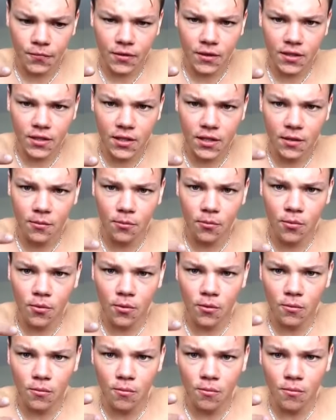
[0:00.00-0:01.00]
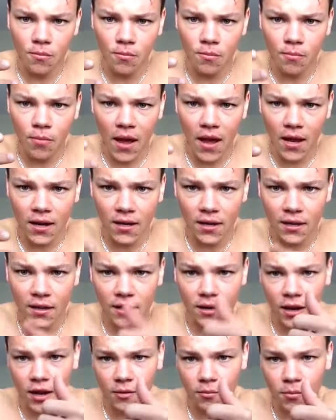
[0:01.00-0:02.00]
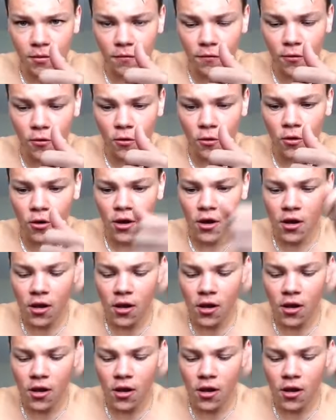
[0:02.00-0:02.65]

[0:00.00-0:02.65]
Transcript: sleep badly the night before,